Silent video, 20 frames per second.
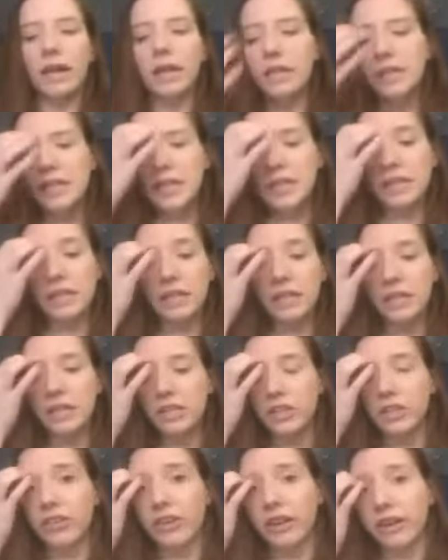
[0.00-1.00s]
assistance
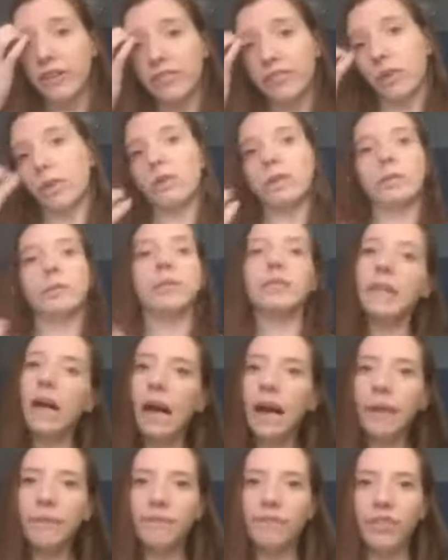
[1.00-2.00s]
during a vulnerable
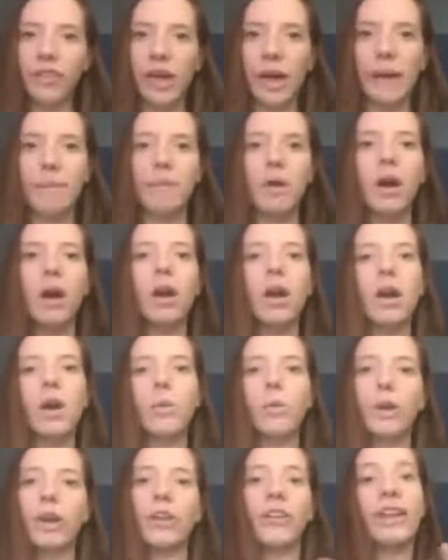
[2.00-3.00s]
time for them
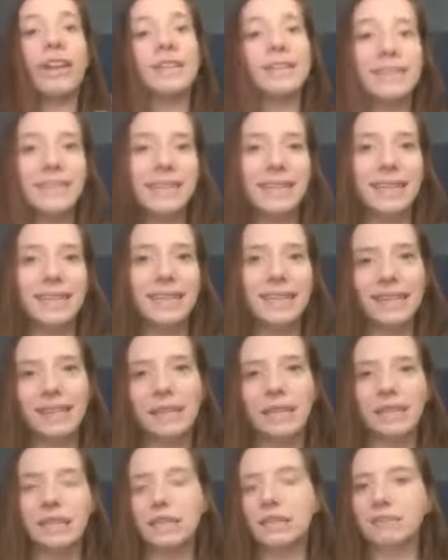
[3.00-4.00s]
when they need
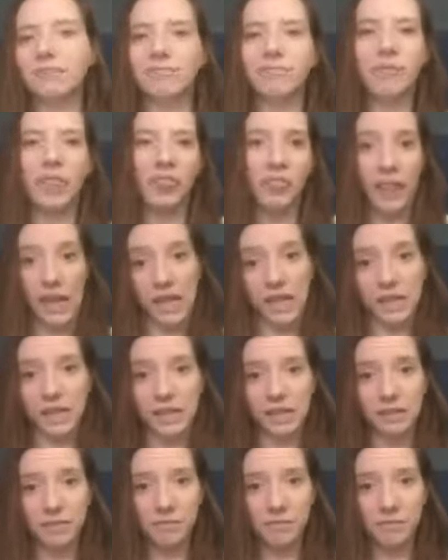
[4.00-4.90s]
this.